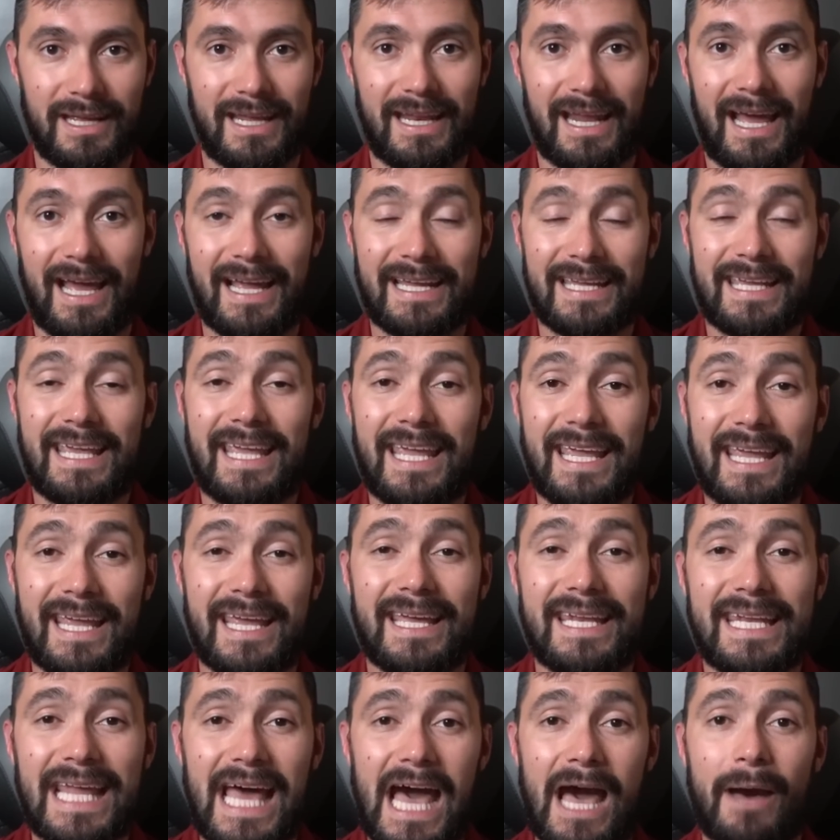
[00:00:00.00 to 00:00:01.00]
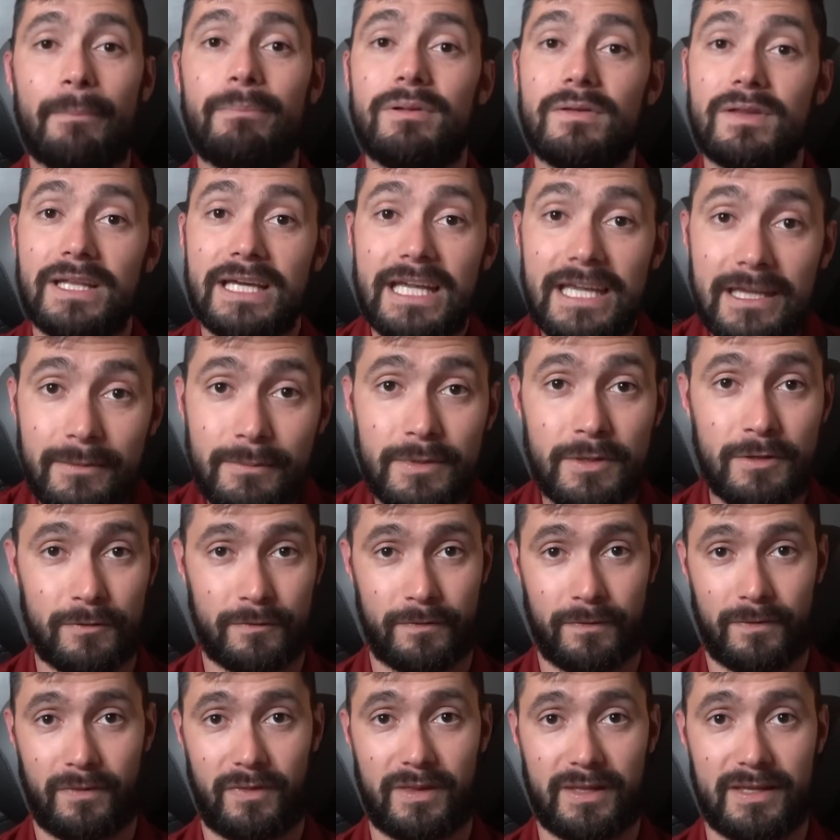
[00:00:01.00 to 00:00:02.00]
And I cannot blame you
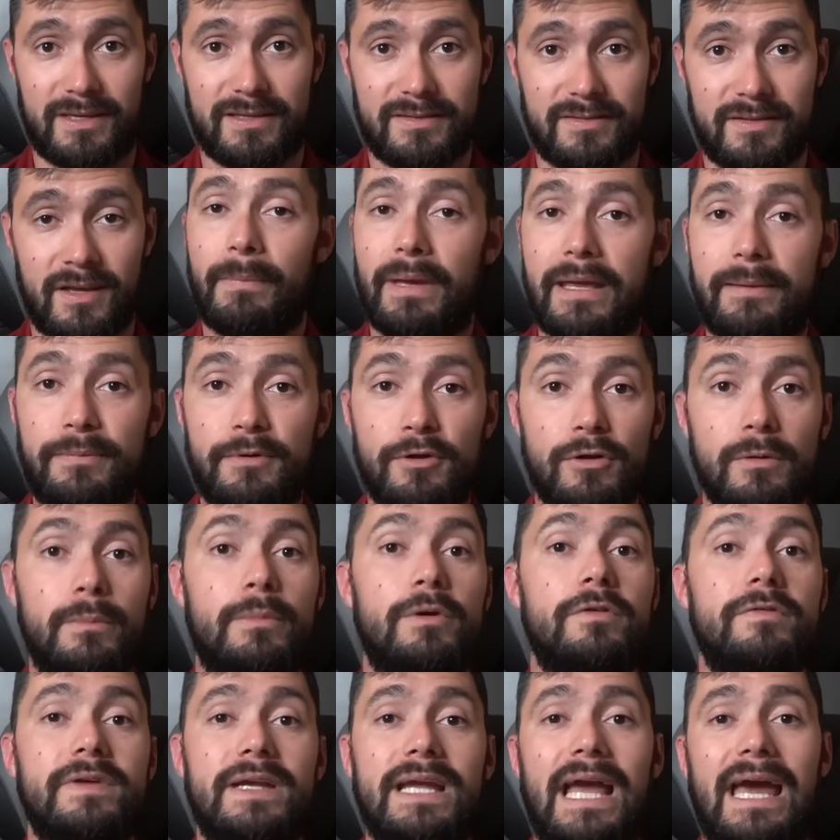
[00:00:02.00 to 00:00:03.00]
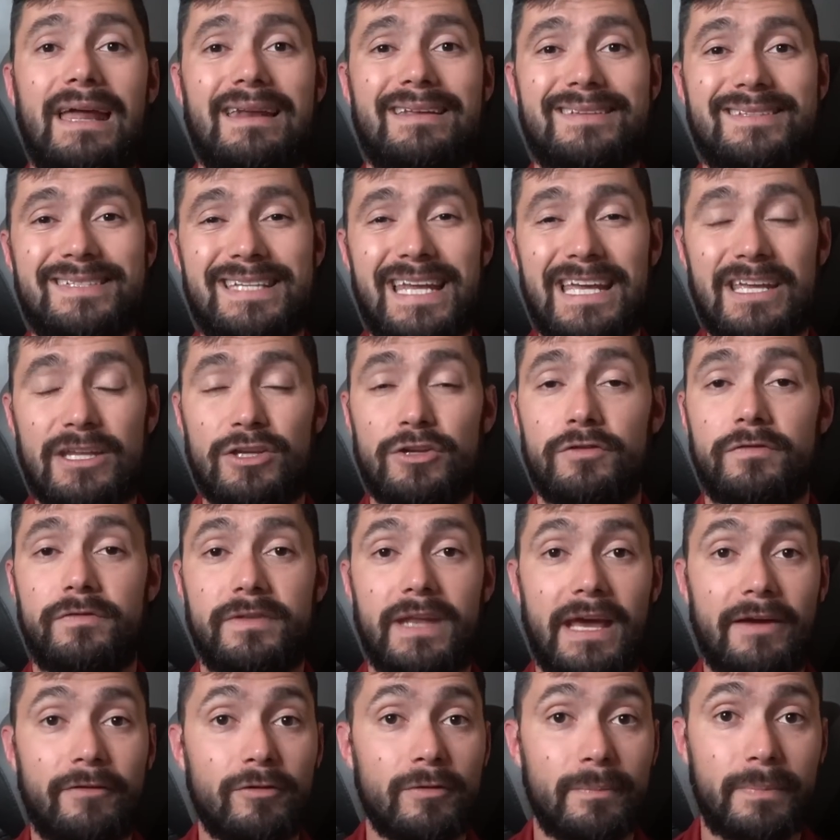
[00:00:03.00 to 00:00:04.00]
for this. Maybe you're moving out of state and you've
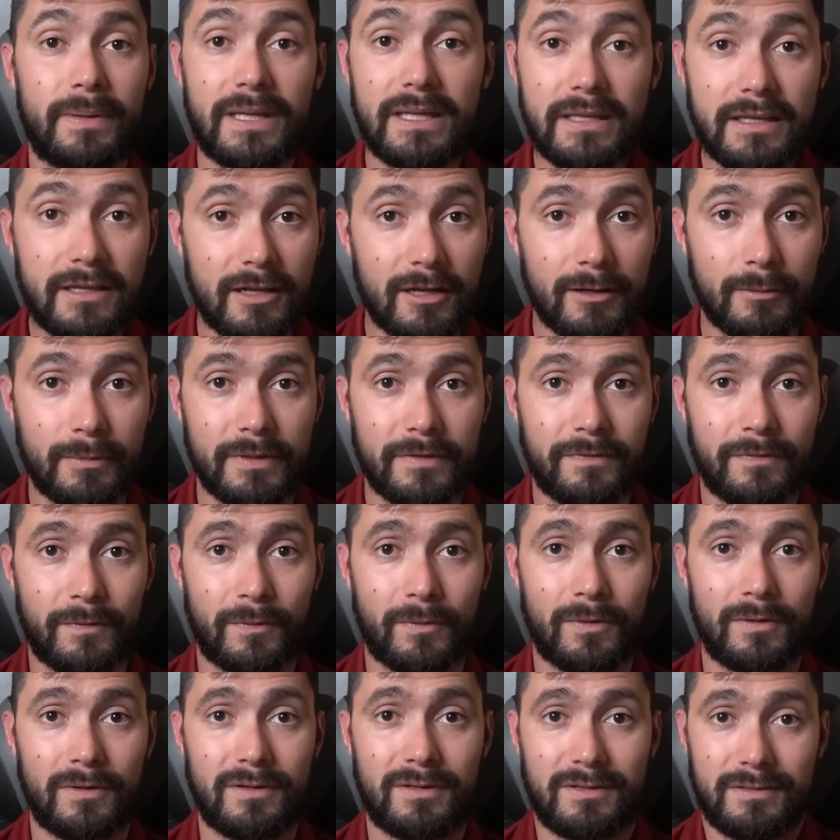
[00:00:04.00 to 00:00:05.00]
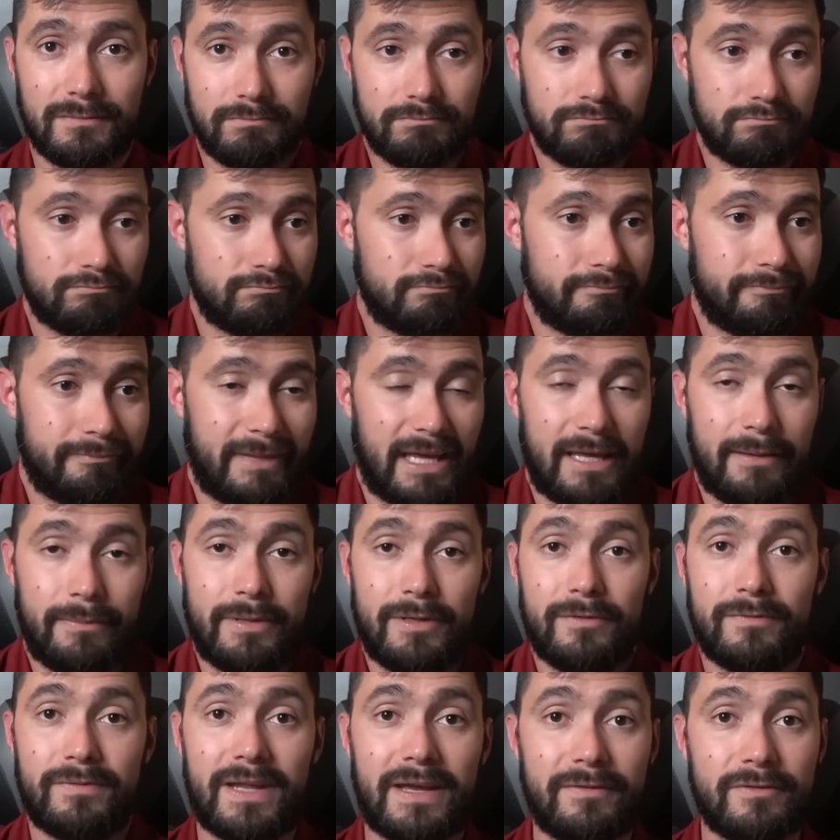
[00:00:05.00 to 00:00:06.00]
never been here before, and maybe
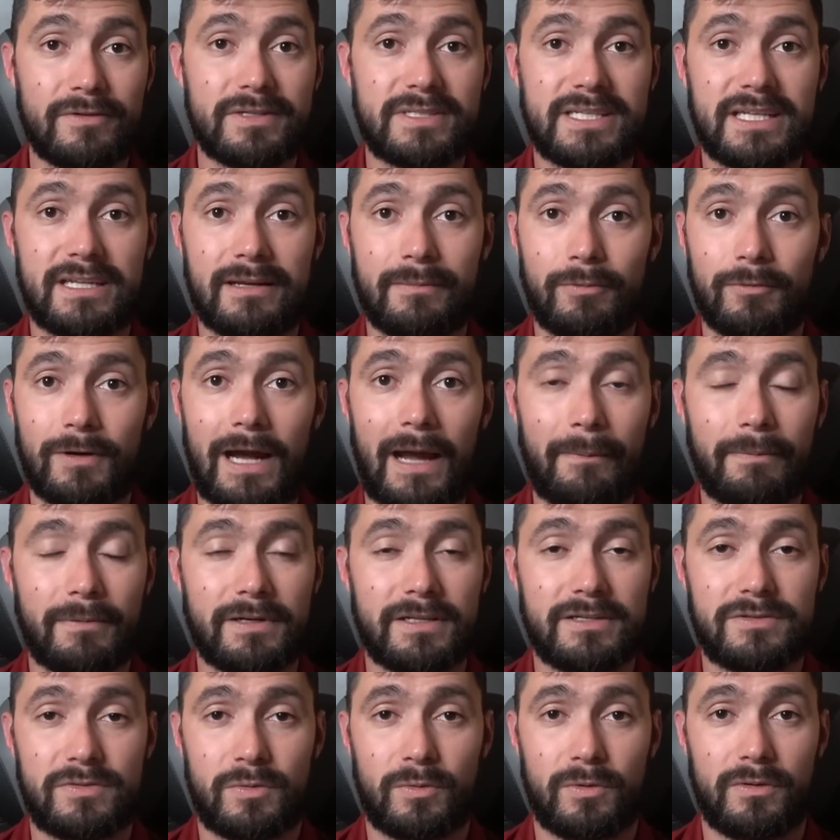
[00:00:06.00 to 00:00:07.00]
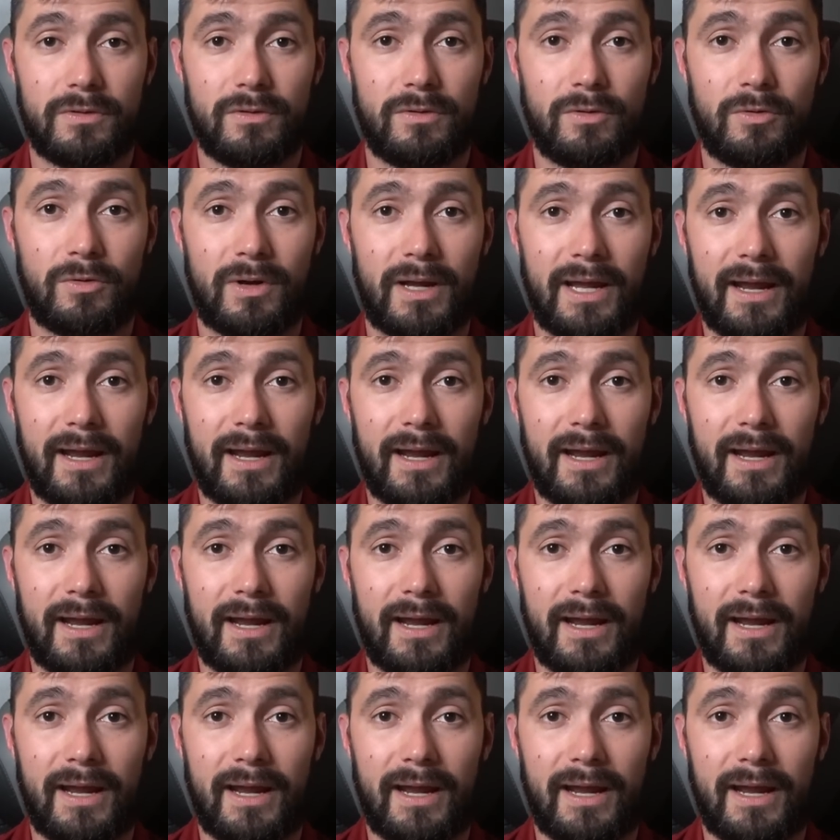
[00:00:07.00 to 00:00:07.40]
you've never seen a property tour of the local